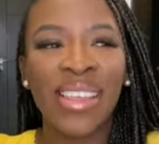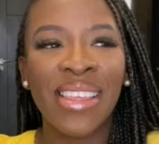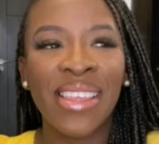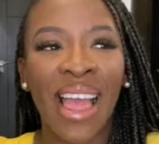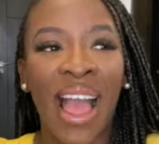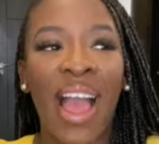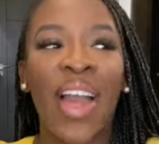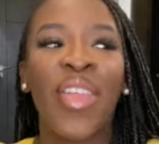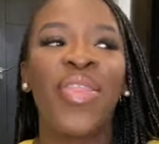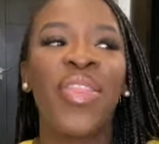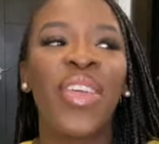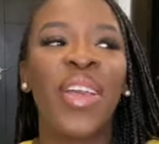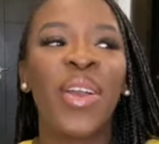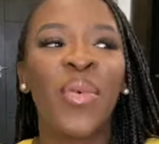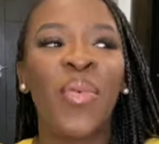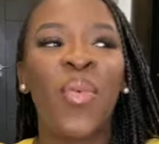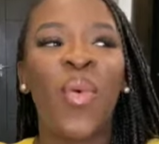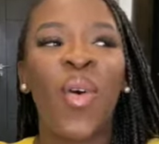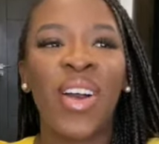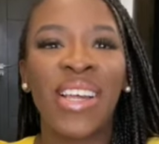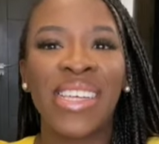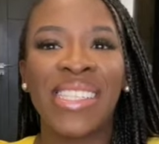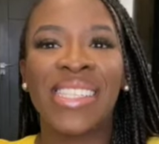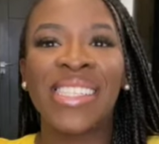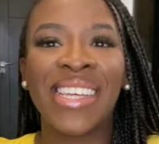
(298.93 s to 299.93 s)
I think what
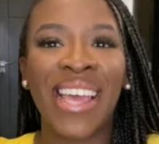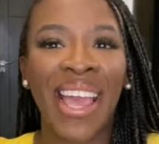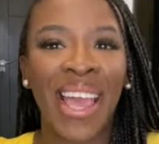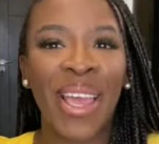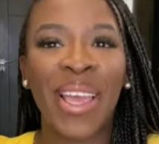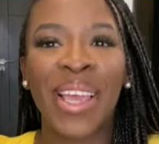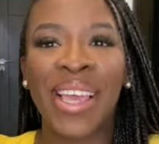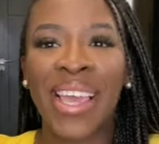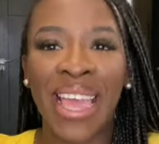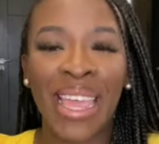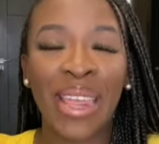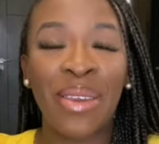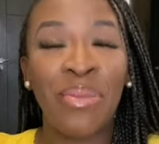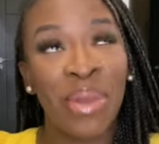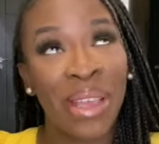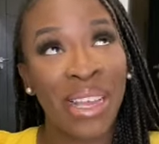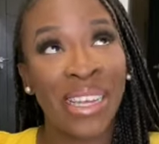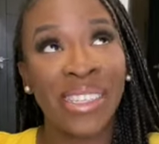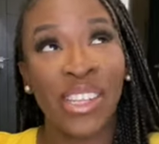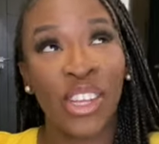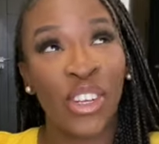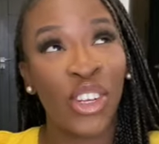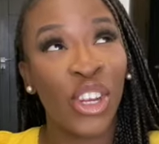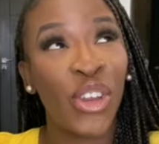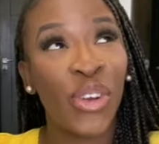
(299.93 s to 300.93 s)
is getting me is
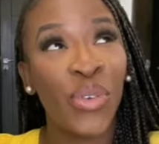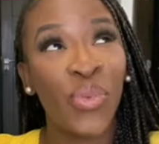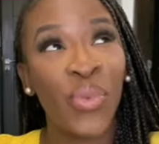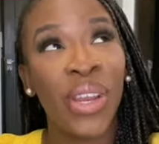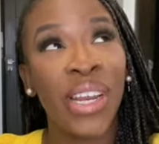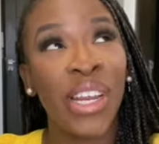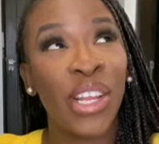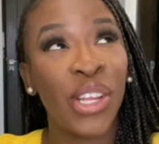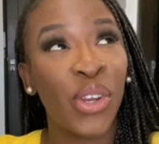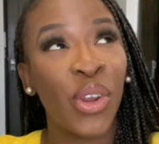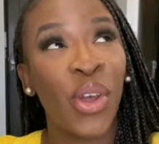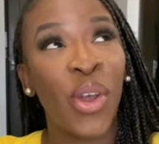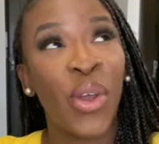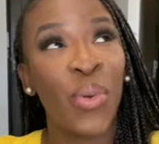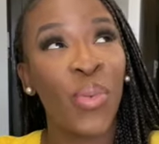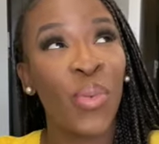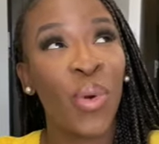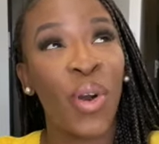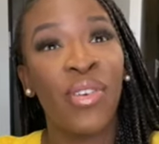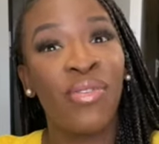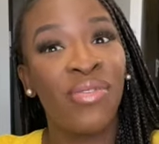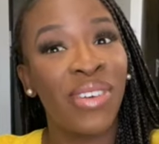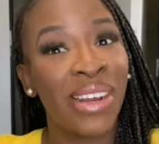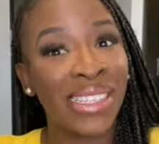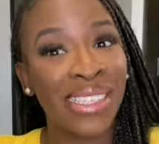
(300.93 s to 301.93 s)
I don't really know
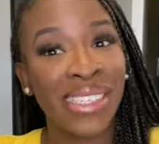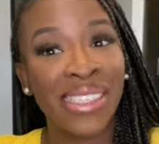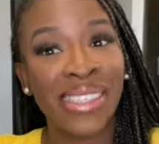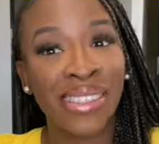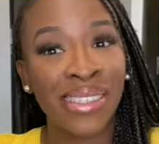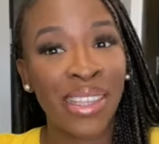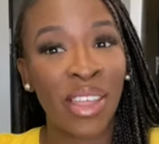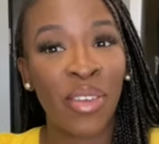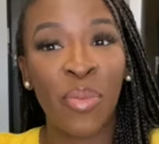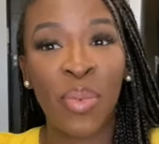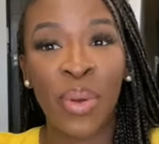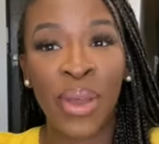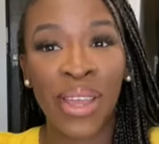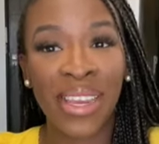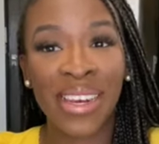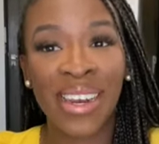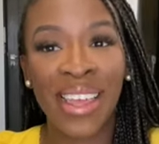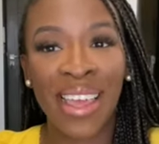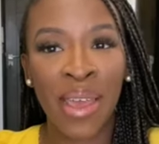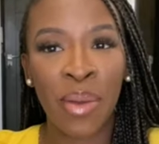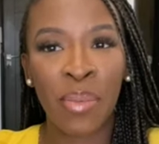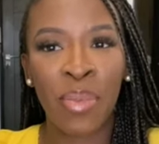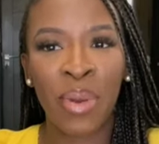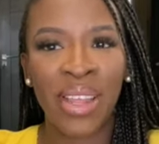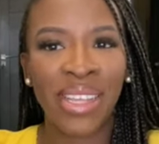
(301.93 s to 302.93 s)
what resins they've put in here,
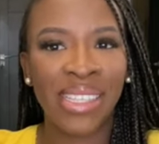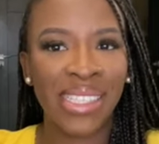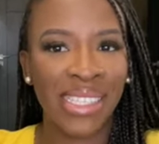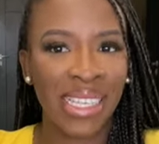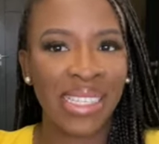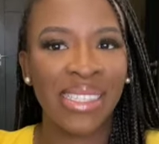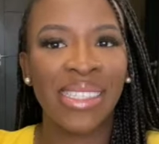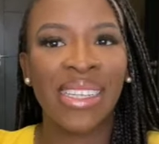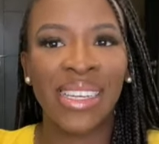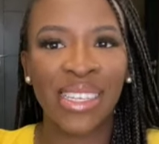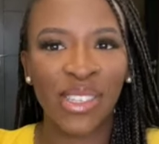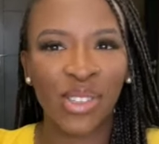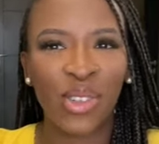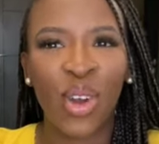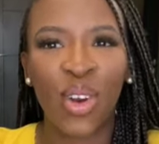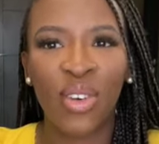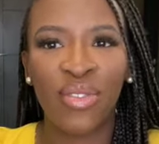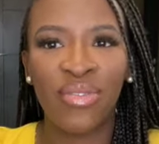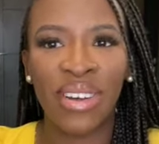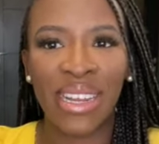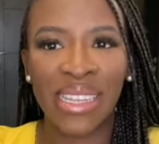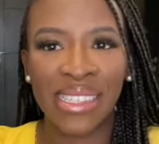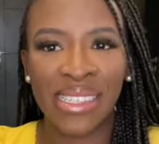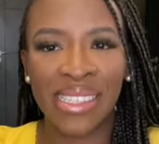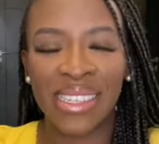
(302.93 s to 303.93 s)
but it says that it's got
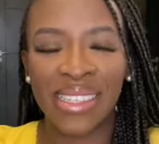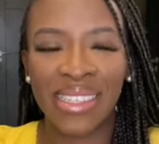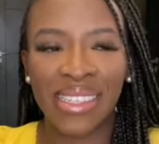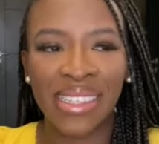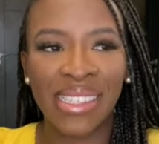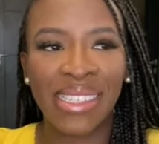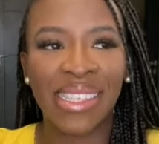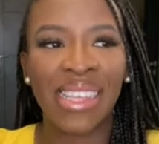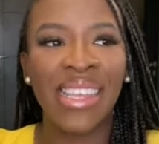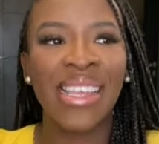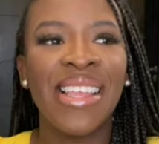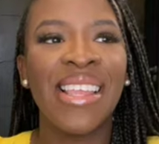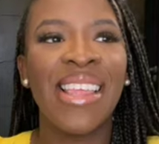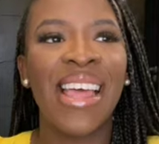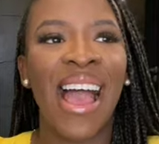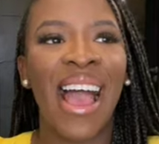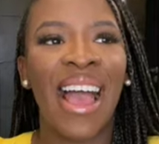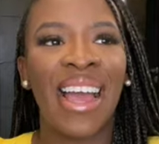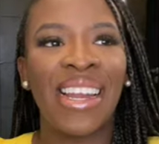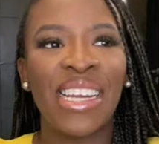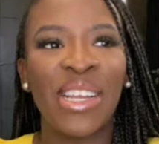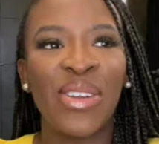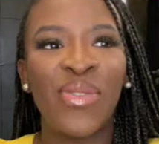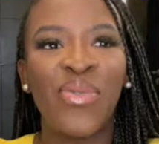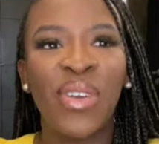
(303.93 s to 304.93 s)
resins, and
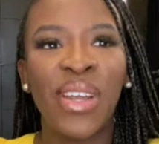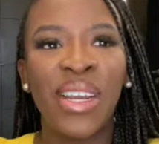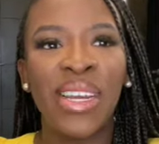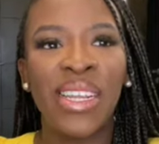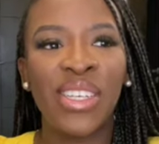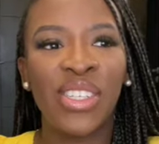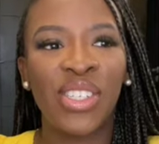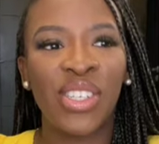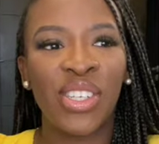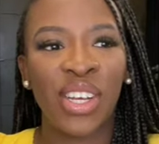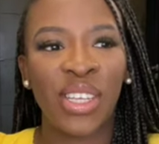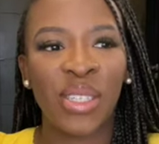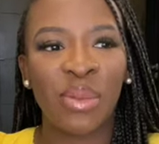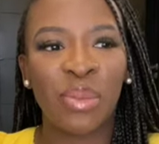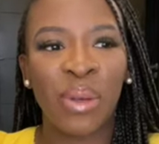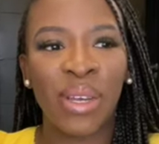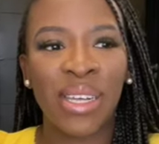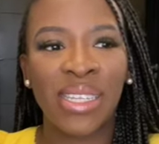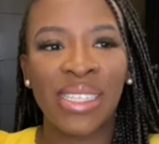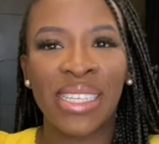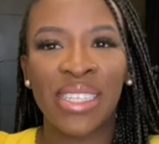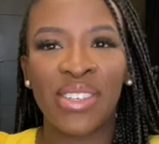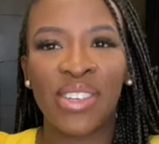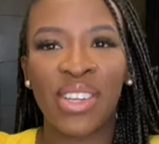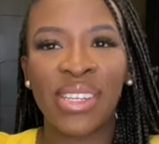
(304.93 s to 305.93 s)
it really does, because
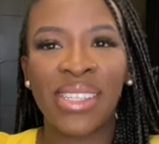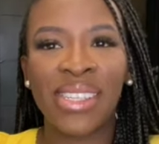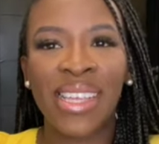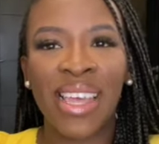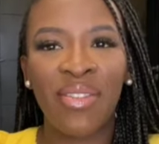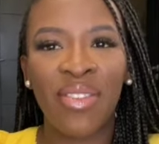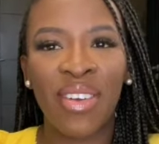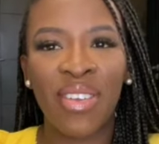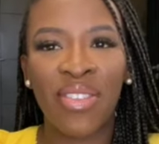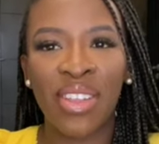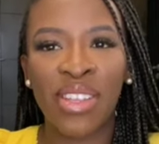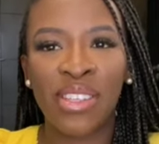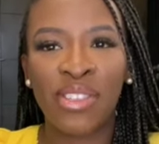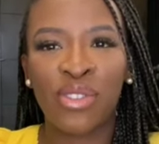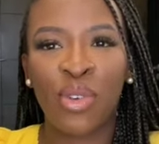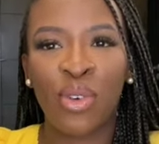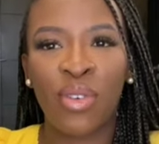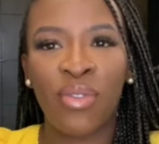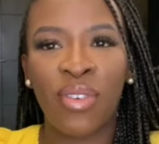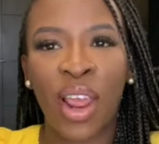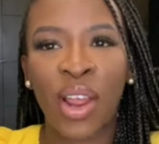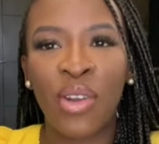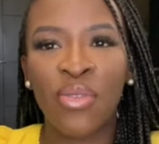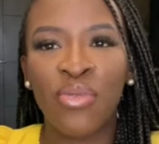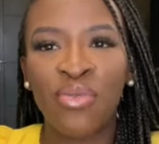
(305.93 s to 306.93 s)
it does give it this sort of
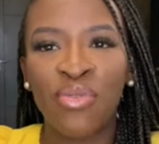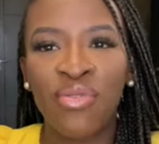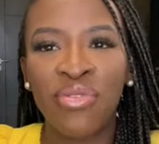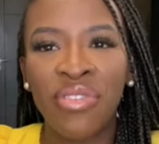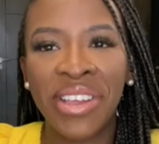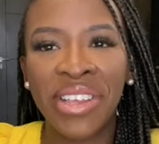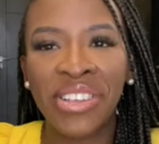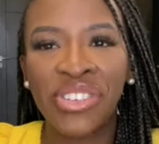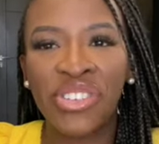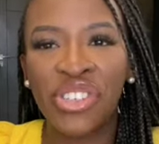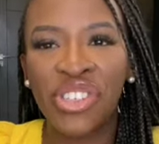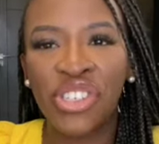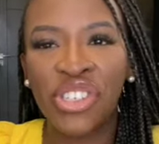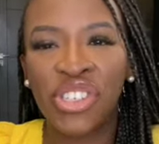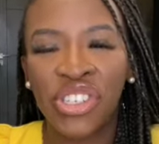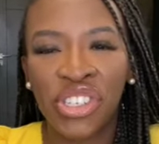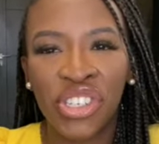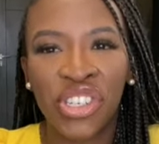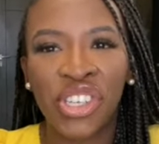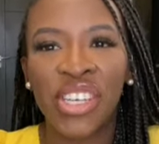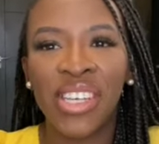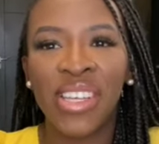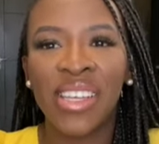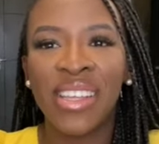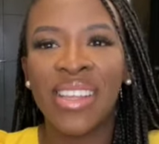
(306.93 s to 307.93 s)
like rich
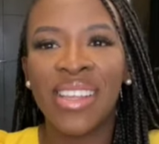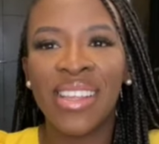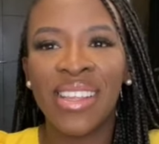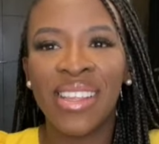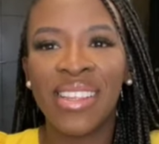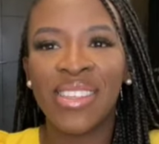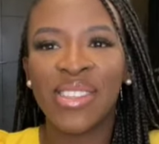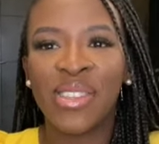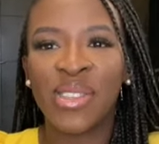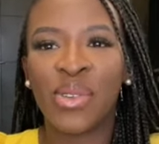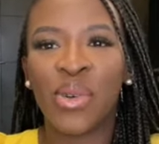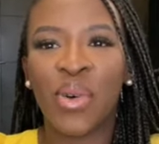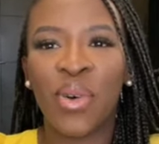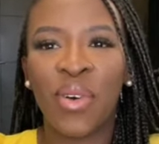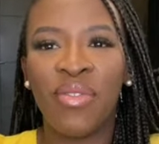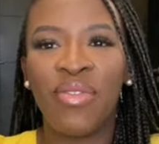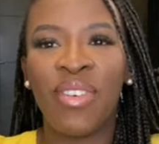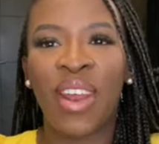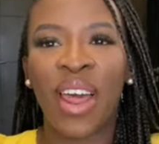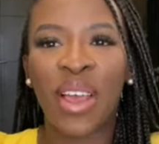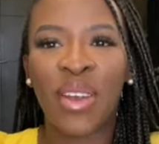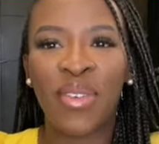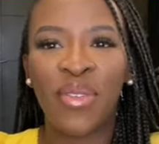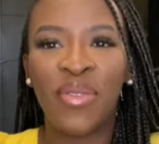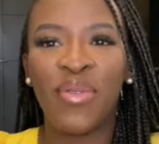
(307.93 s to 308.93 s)
sort of
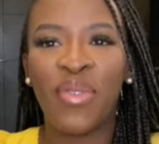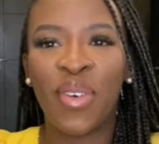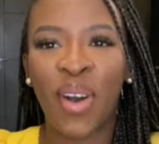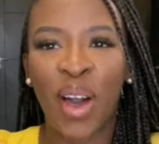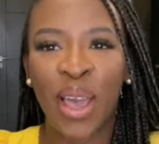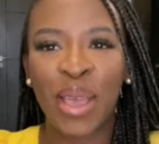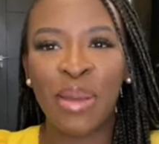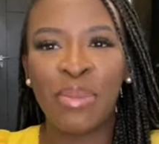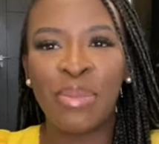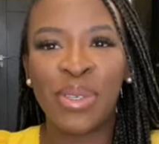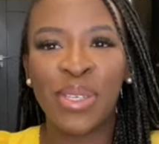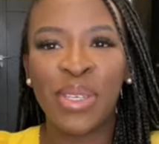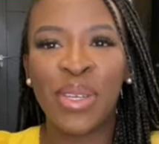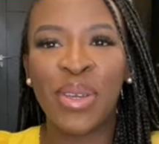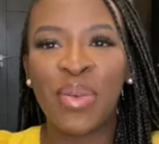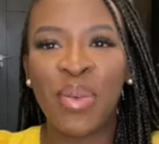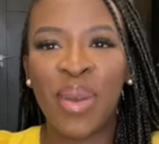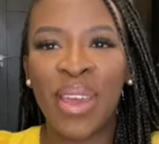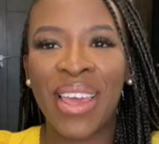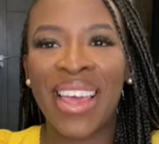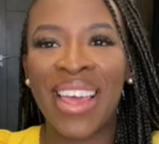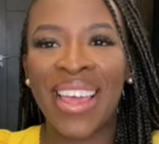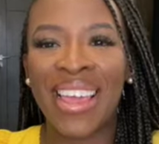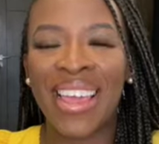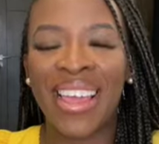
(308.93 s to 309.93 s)
like vibe to it.